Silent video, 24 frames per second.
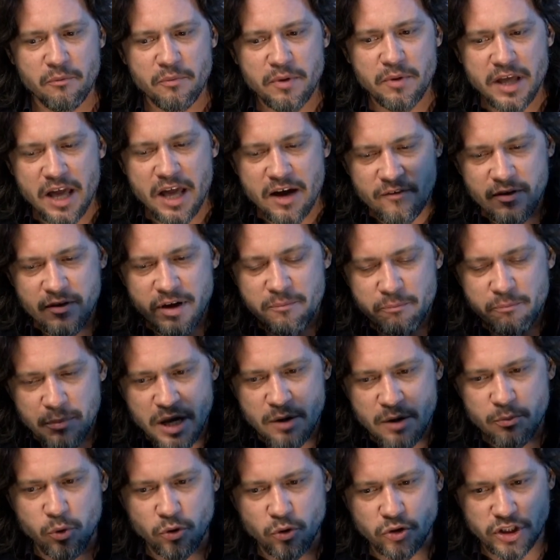giving
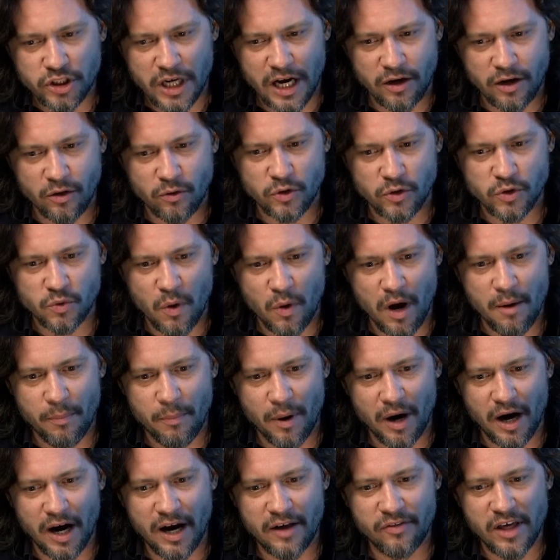people channels
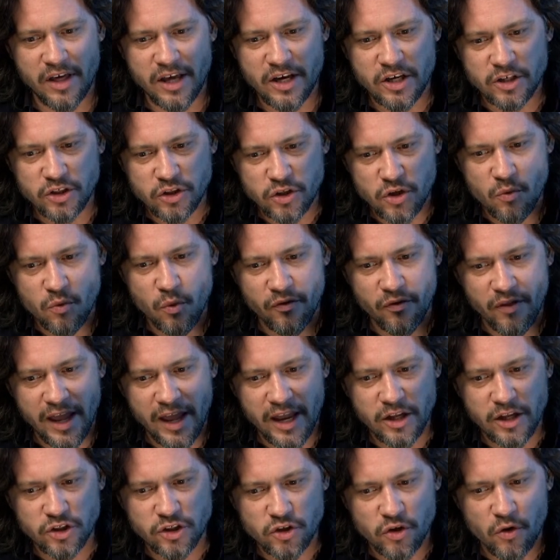whereby they can do what they
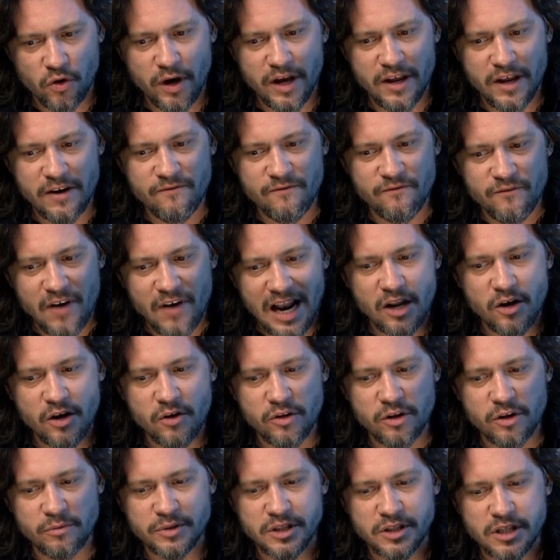enjoy and value
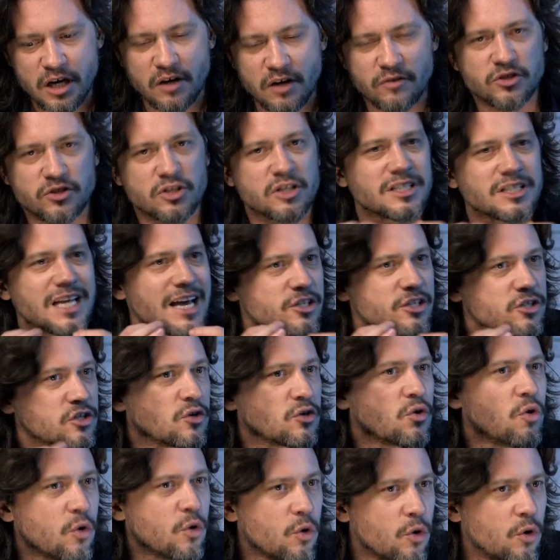themselves, because that is the
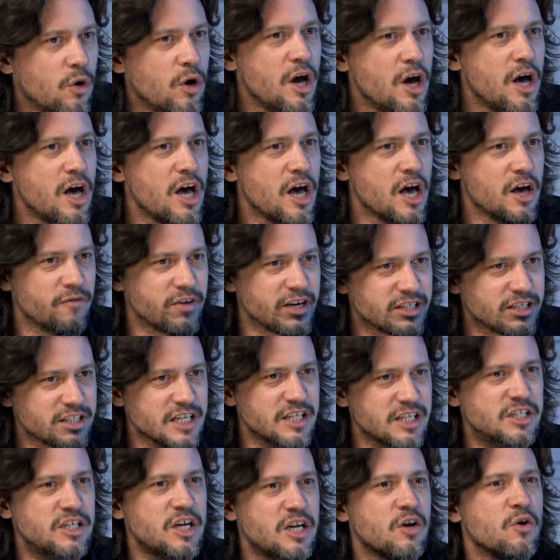core of
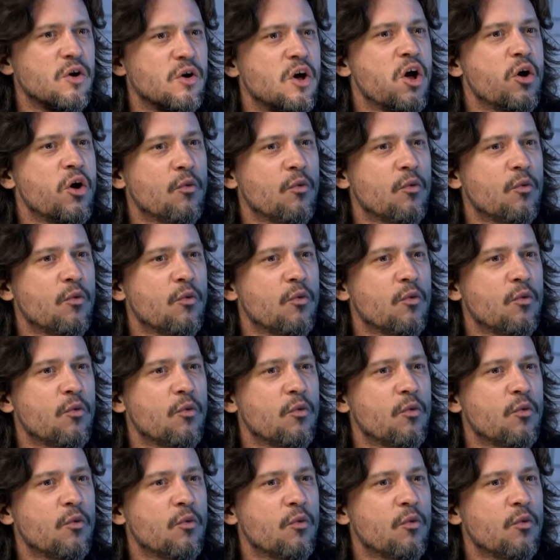existing.